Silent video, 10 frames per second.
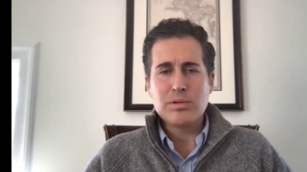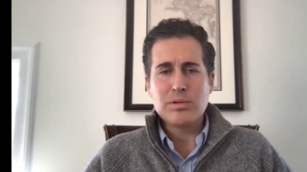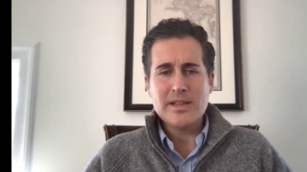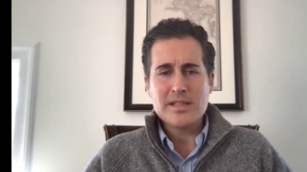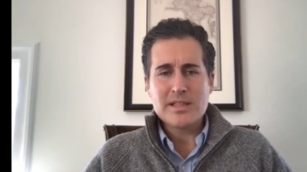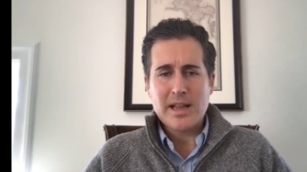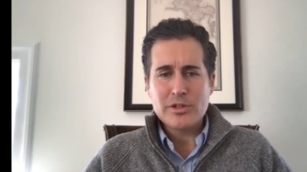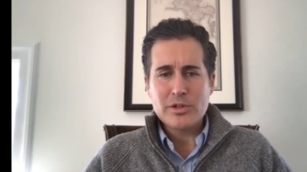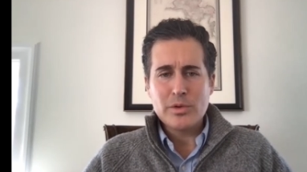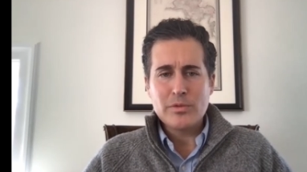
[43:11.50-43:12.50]
Please
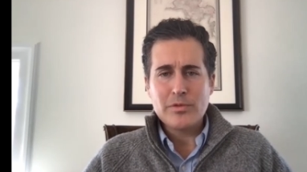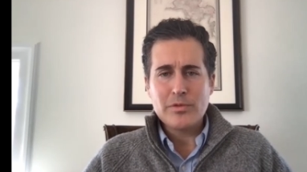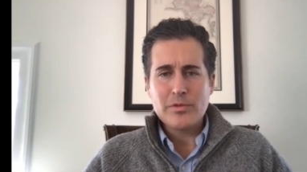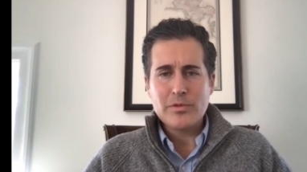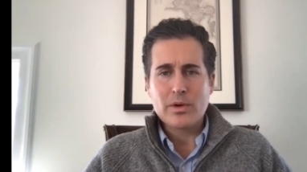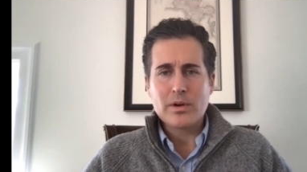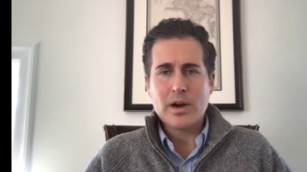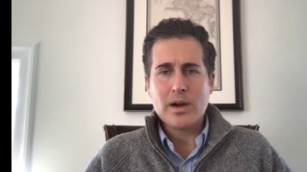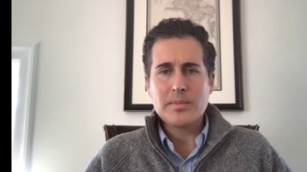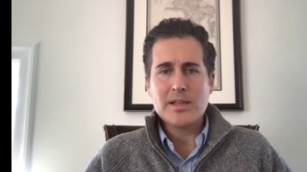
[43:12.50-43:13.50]
stay tuned for
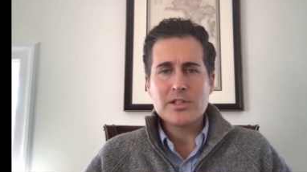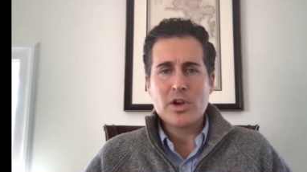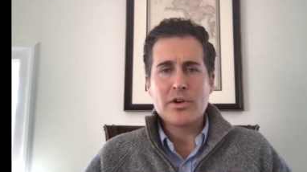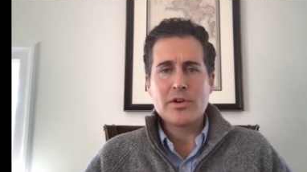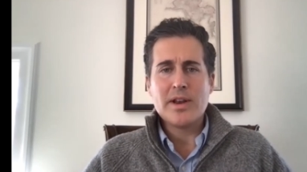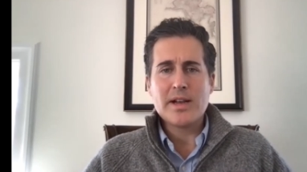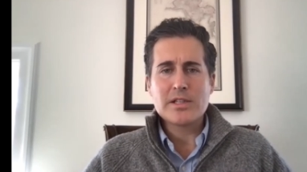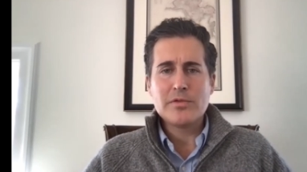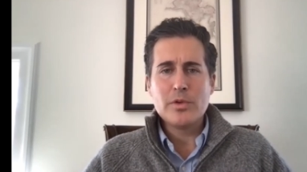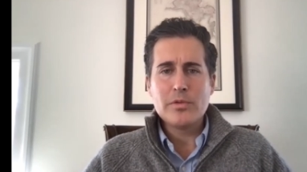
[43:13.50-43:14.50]
updates on our
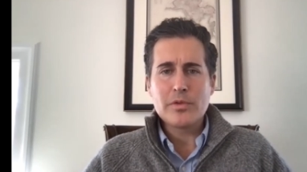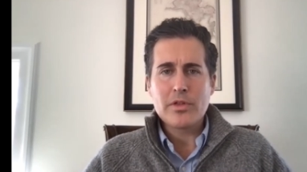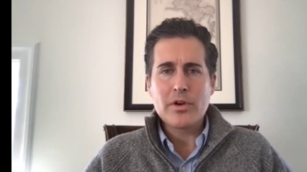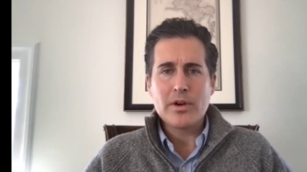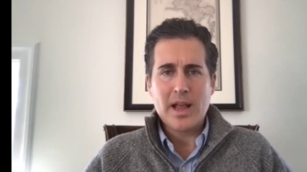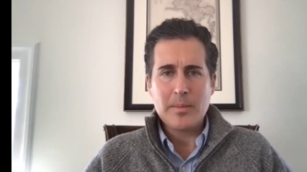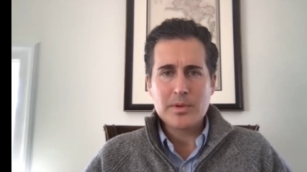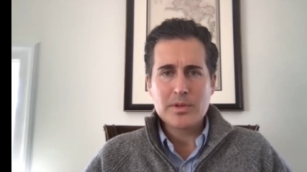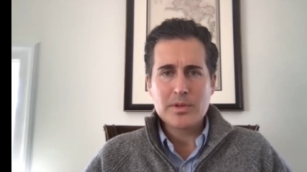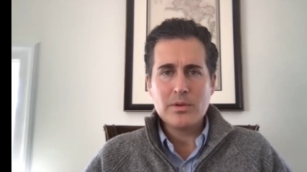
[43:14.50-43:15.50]
next Food for Thought
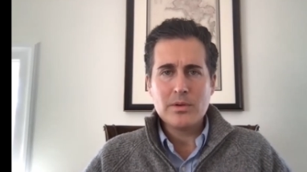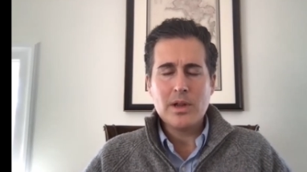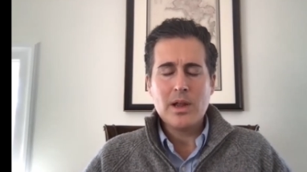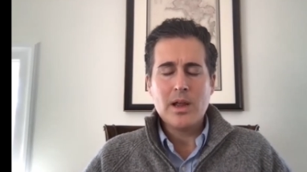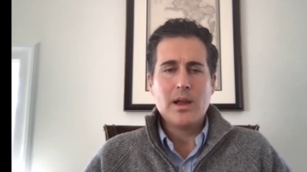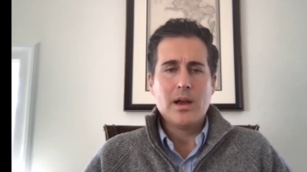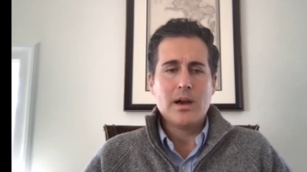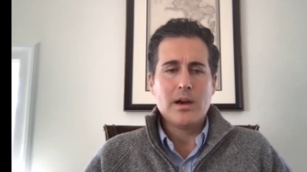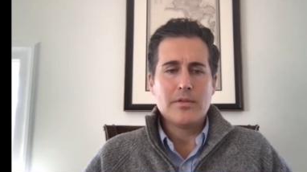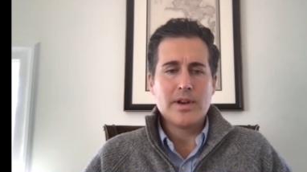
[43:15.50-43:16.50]
episode
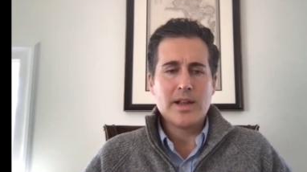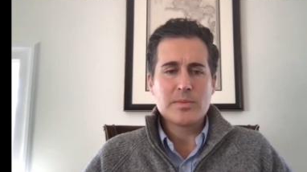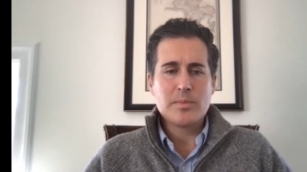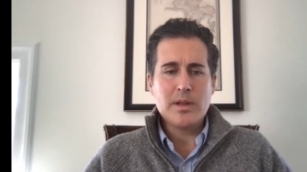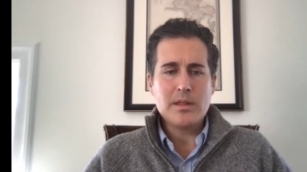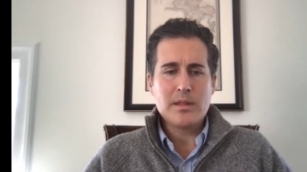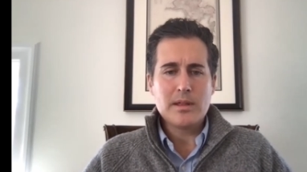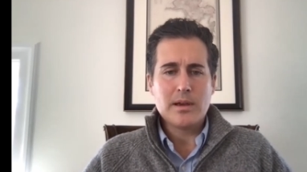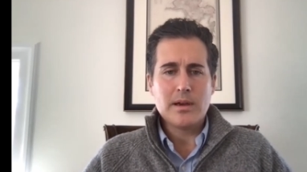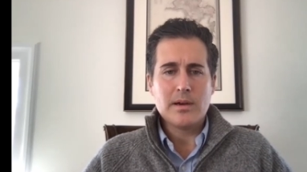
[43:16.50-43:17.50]
for next month.
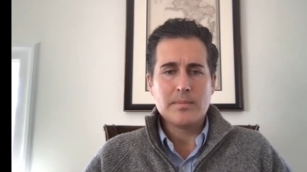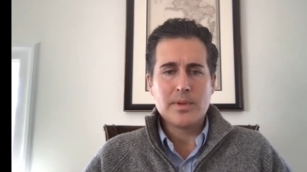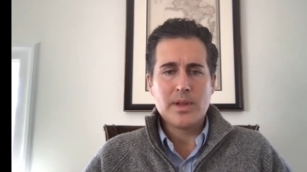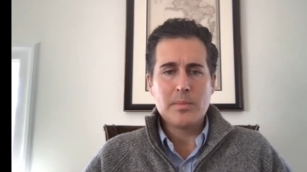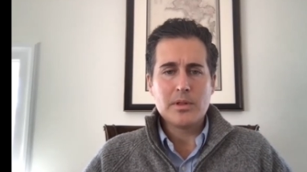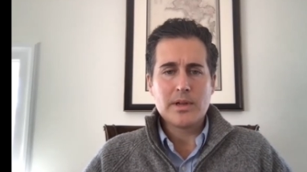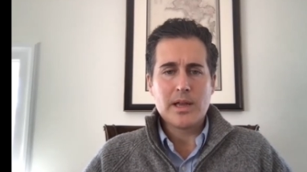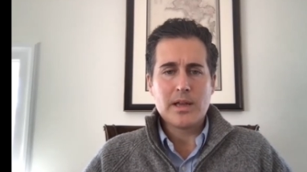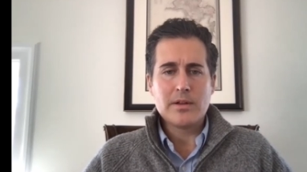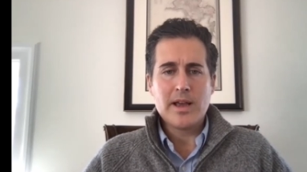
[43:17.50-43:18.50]
Keep a
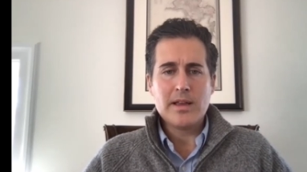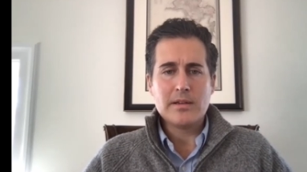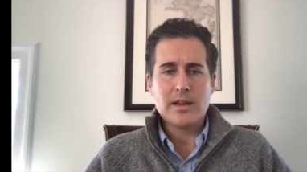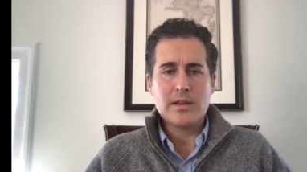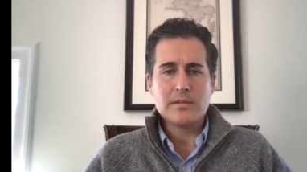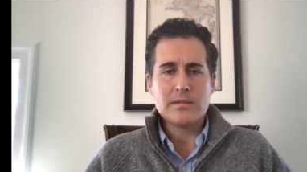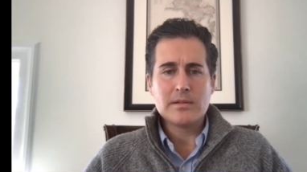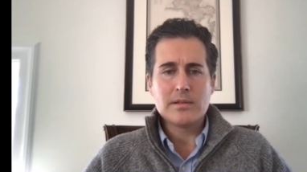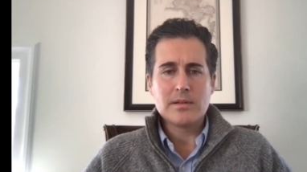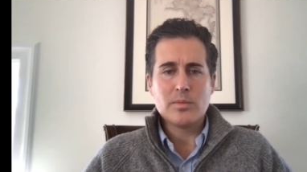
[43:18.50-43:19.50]
lookout on that, and
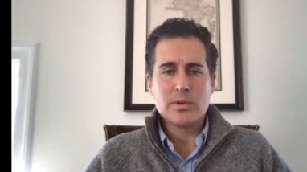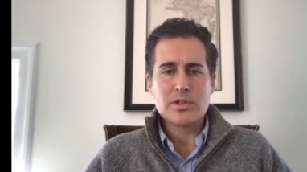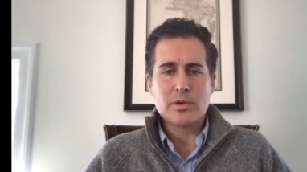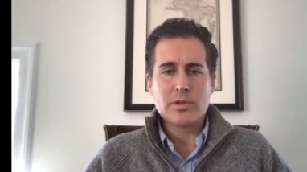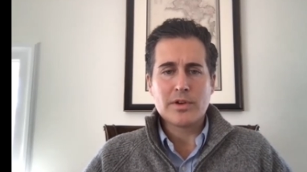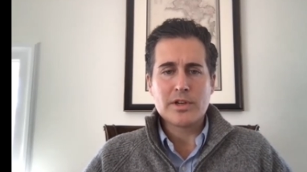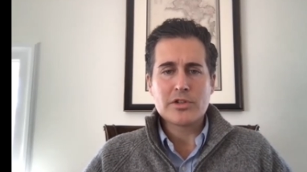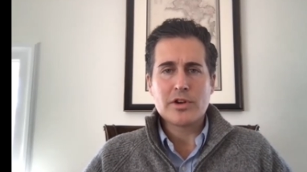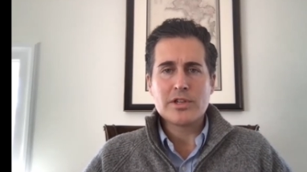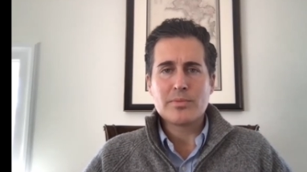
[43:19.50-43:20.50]
we'll start the
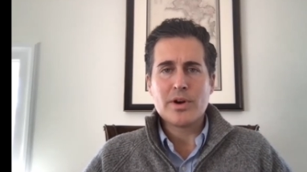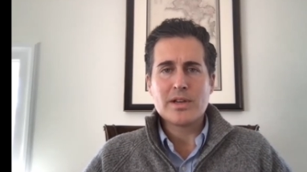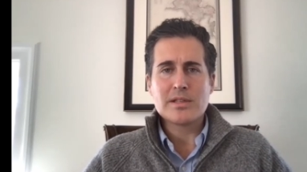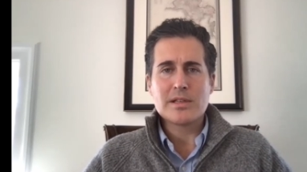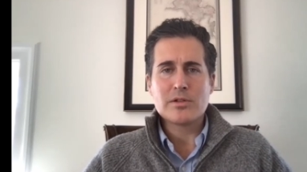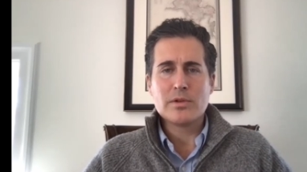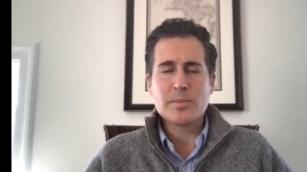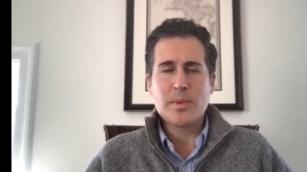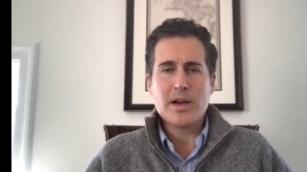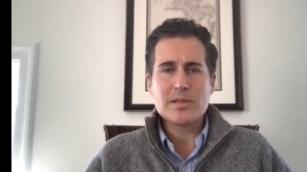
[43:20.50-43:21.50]
registration process as soon
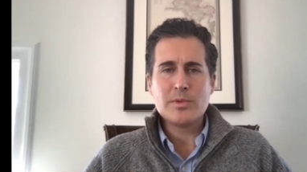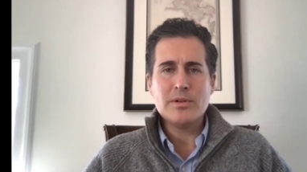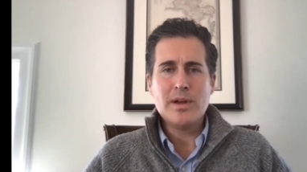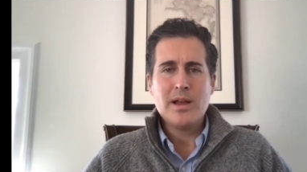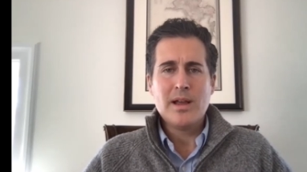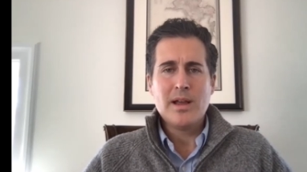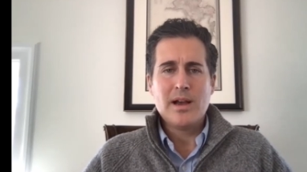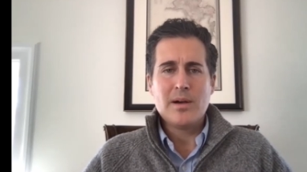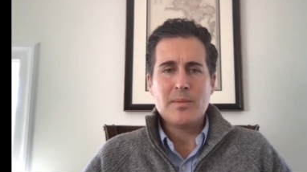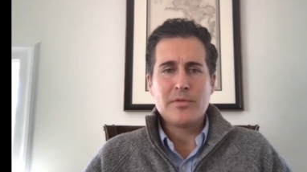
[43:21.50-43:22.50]
as possible.
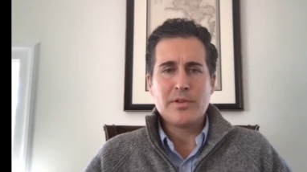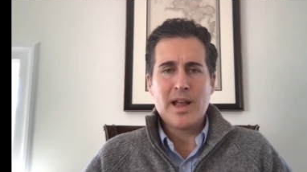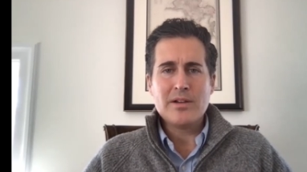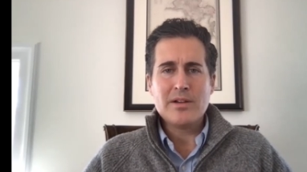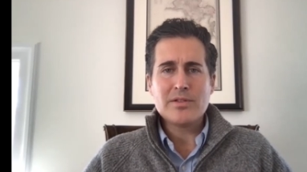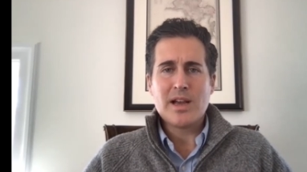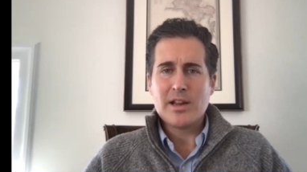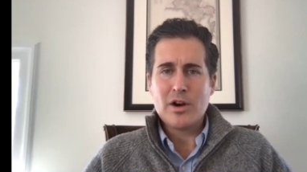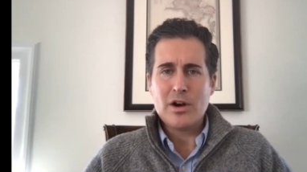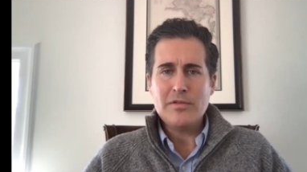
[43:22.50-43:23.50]
But for now,
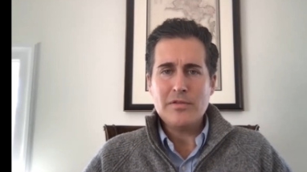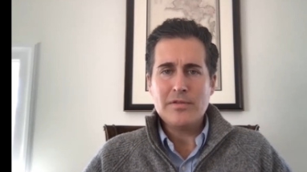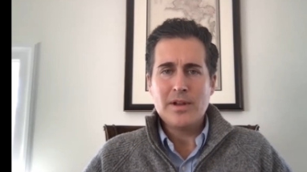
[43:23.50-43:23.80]
signing off,